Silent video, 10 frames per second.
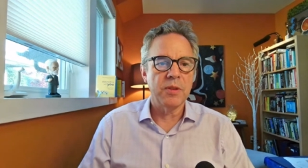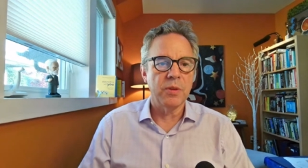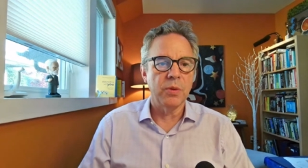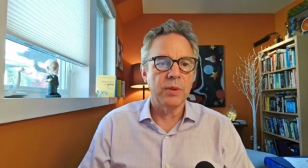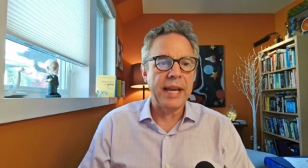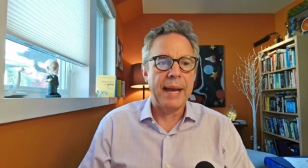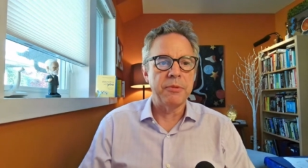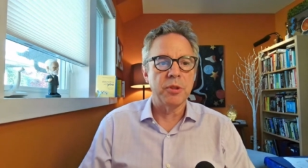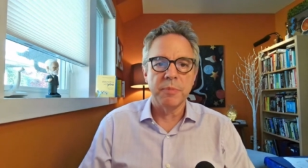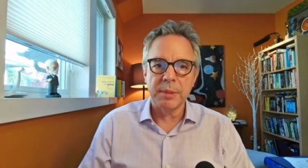to
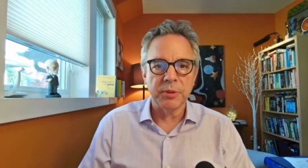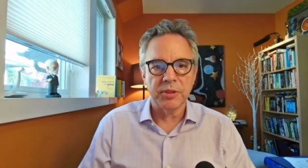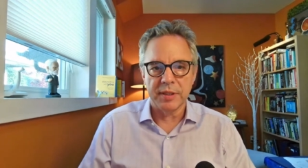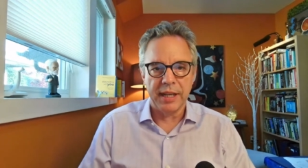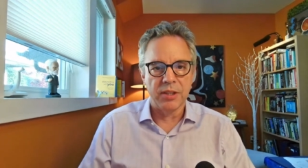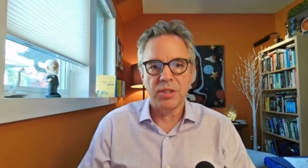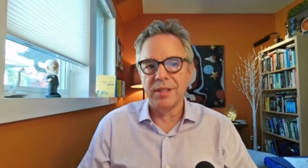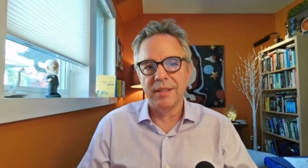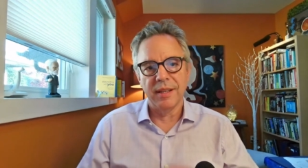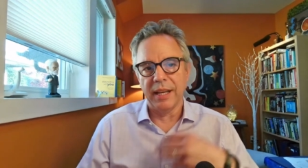capture people's
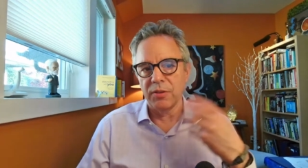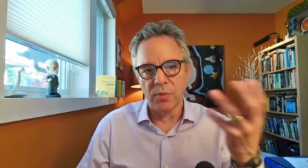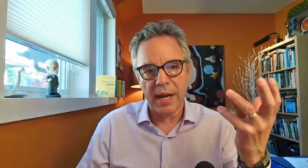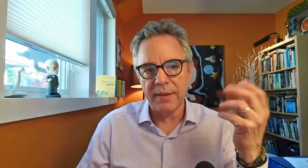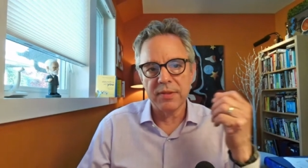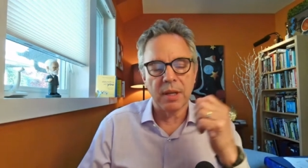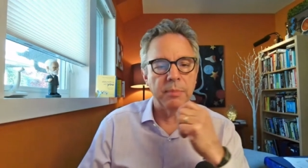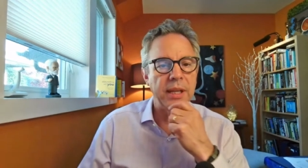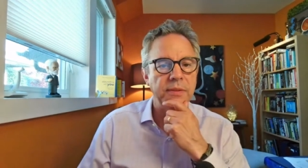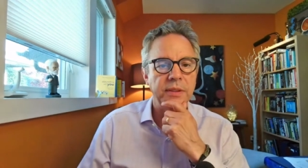attention and drive some
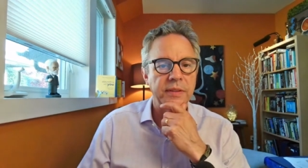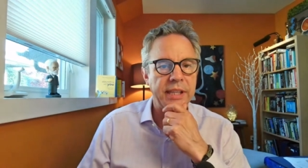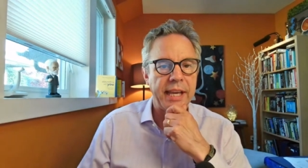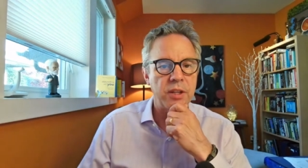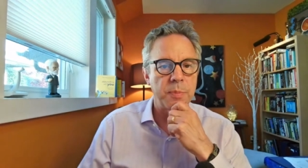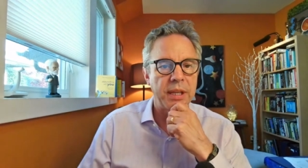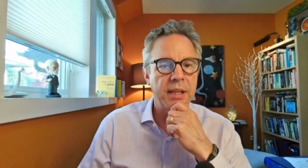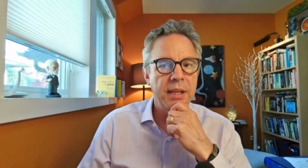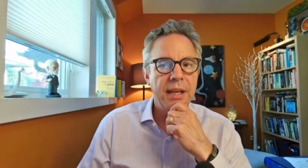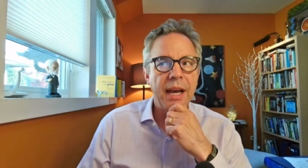level of engagement.
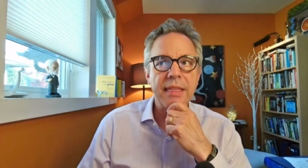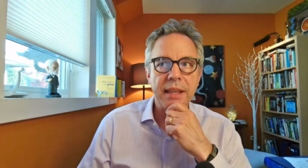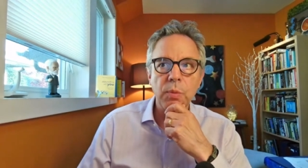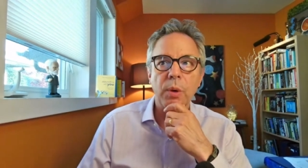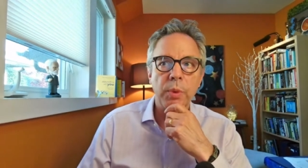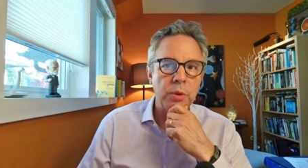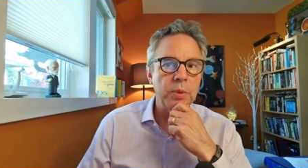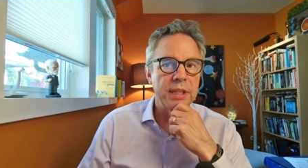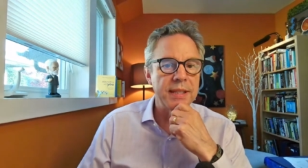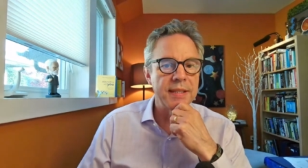I think what we
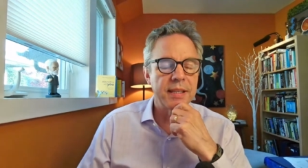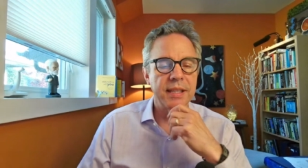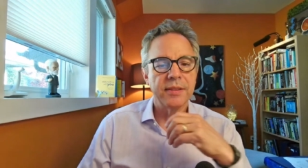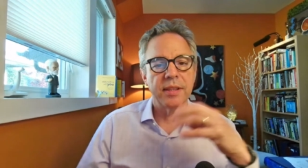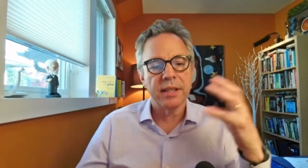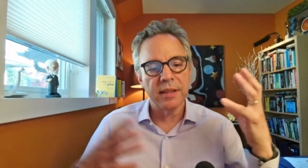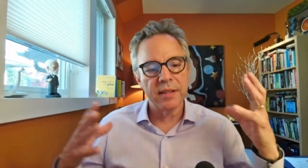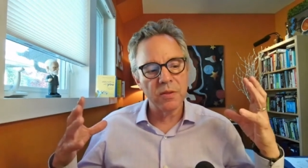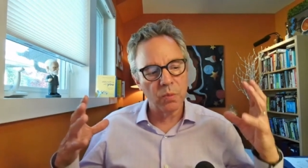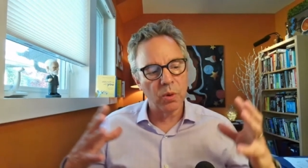really see is that in
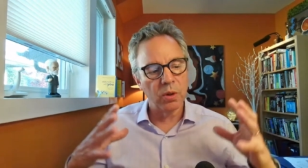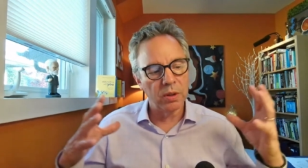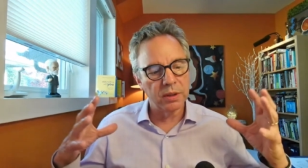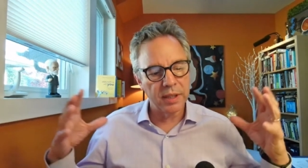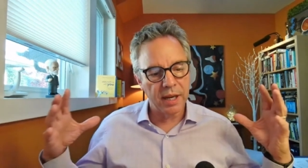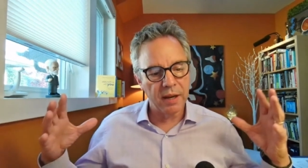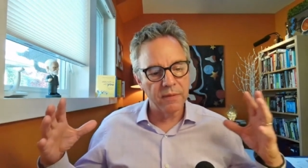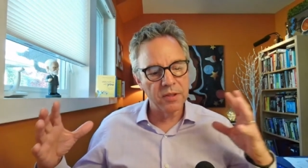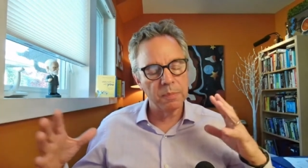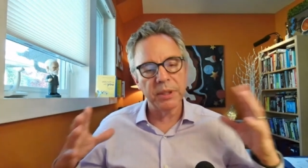this world
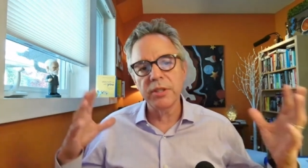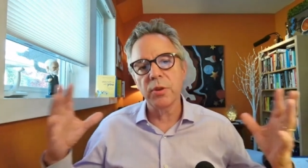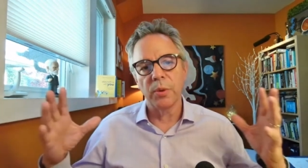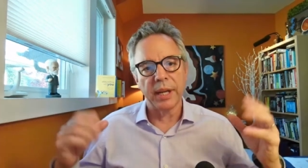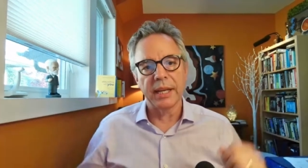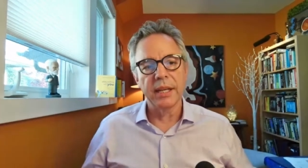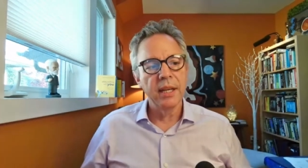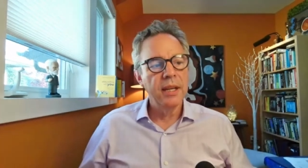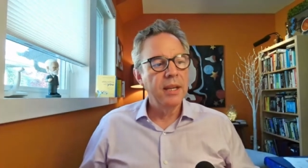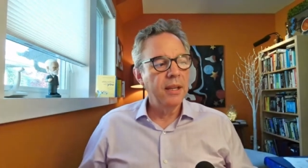of splintering,
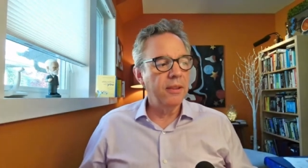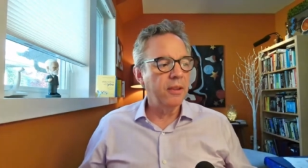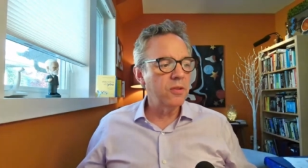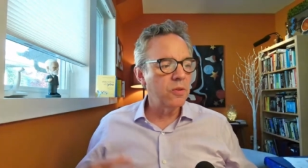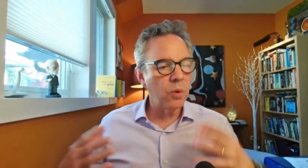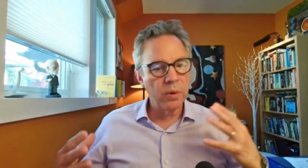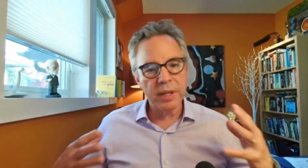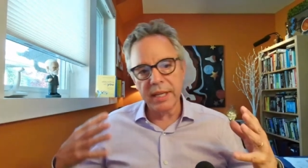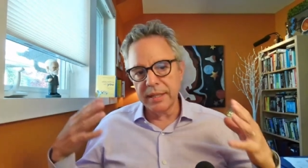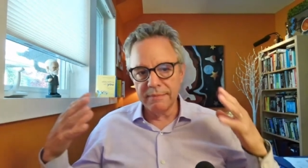the
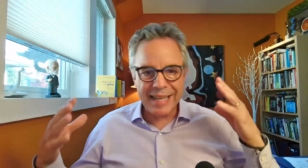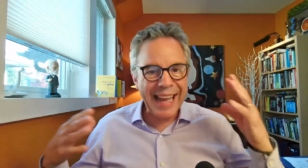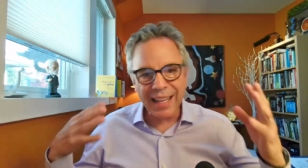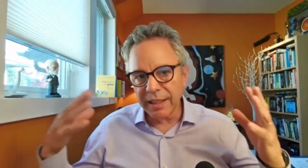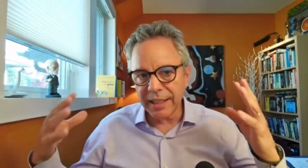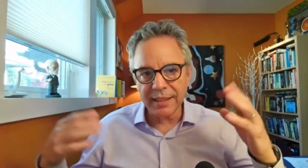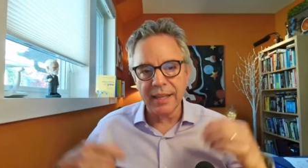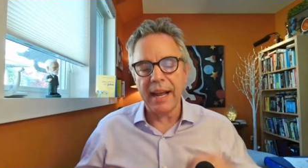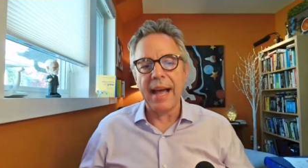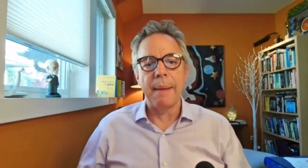storytelling
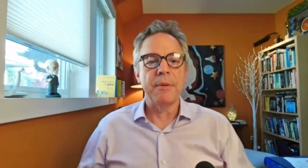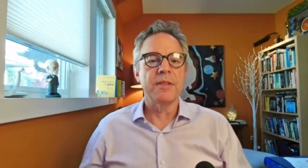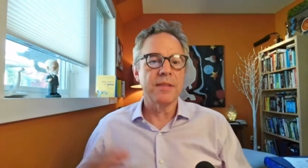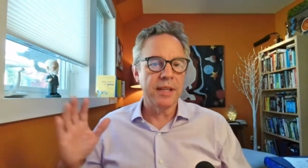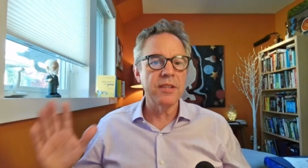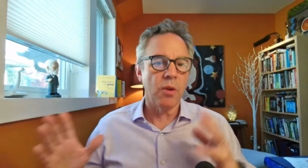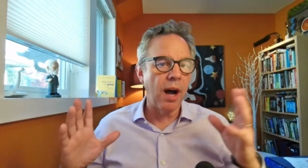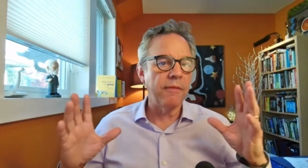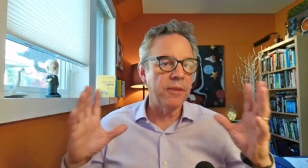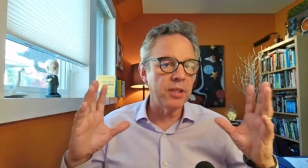that happens is
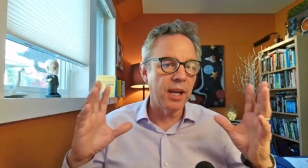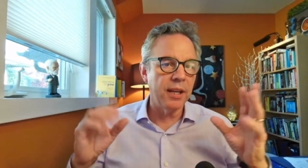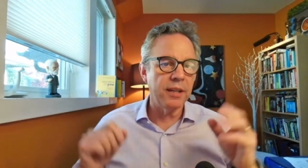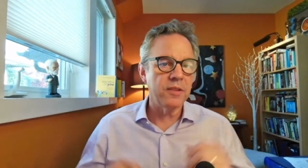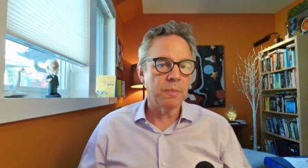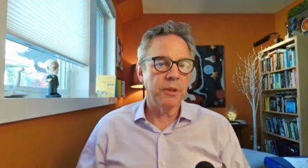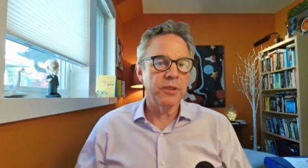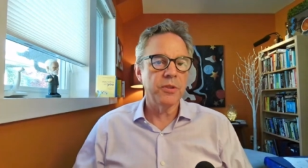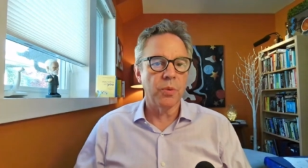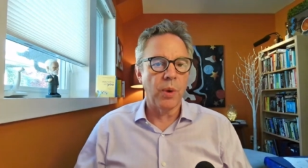often done in
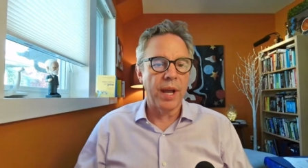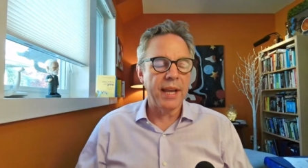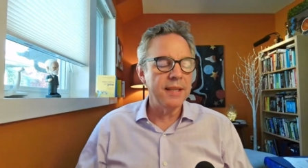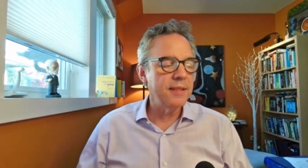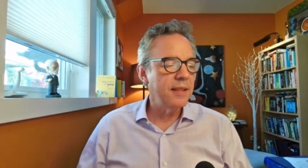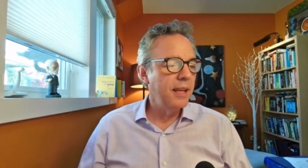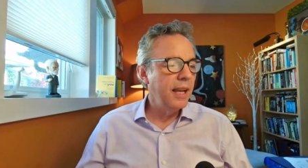splintered ways